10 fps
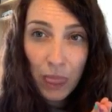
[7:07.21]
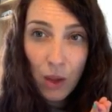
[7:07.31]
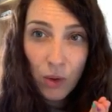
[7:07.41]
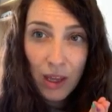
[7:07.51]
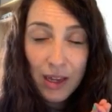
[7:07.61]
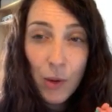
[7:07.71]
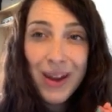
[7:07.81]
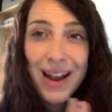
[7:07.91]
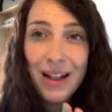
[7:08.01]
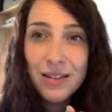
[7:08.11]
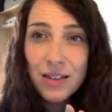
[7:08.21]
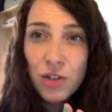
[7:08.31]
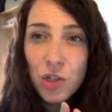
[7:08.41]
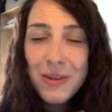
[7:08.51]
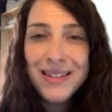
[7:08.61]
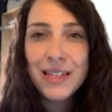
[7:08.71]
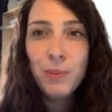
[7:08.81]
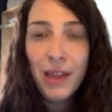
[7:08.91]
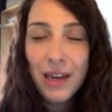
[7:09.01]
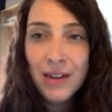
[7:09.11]
okay, now analysis just means
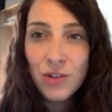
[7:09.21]
explaining,